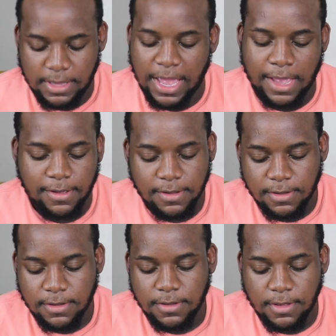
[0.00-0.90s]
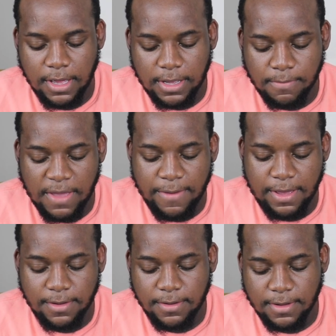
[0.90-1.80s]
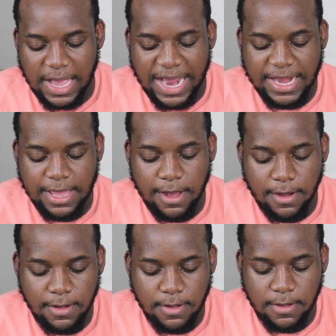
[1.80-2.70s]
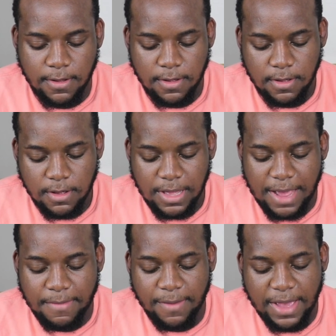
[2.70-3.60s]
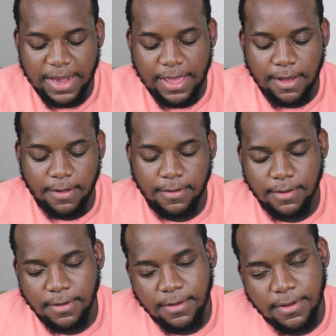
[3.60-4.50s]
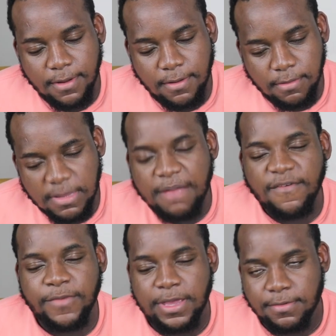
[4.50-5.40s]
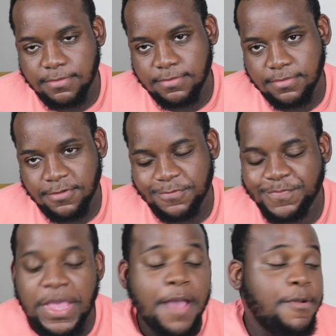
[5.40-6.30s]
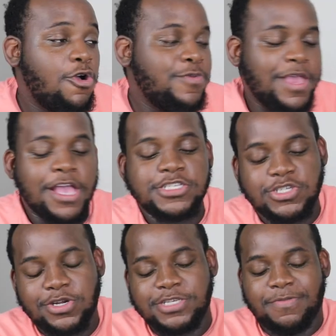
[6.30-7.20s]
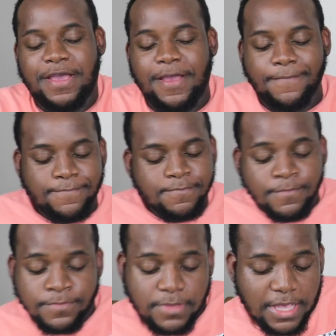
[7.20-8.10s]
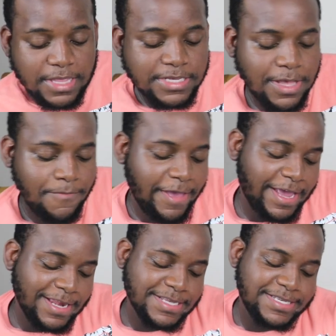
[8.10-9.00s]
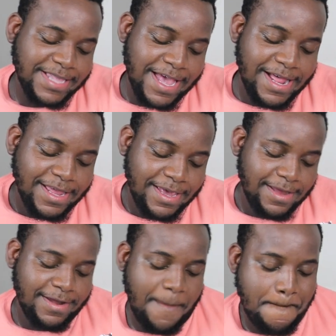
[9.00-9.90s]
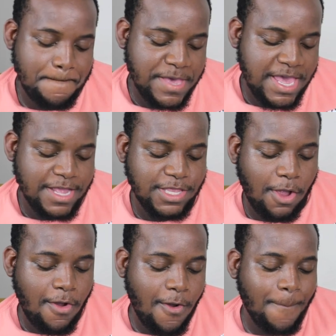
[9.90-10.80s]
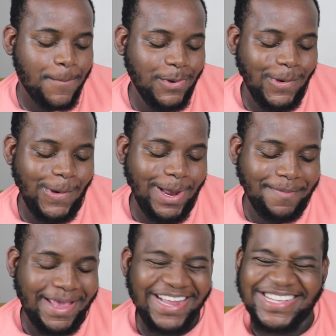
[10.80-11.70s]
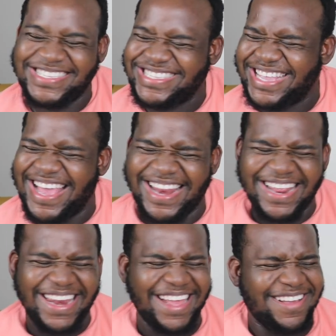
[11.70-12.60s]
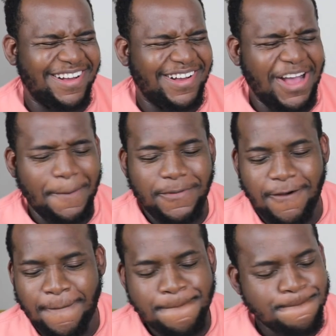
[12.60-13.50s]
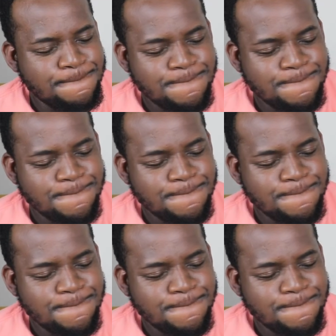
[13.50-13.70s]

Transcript: Hey, baby, ideal, Hey, baby, ideal. Time for me. I hope you guys enjoy this, man. We're Megan Thee Stallion, a big, tall. Boy, Megan Thee Stallion like a couple.